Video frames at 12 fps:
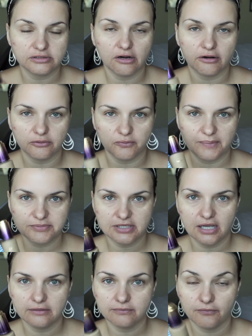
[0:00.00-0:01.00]
Tarte
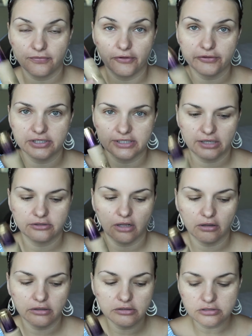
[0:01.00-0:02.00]
website for
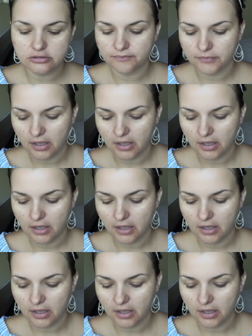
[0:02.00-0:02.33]
$39.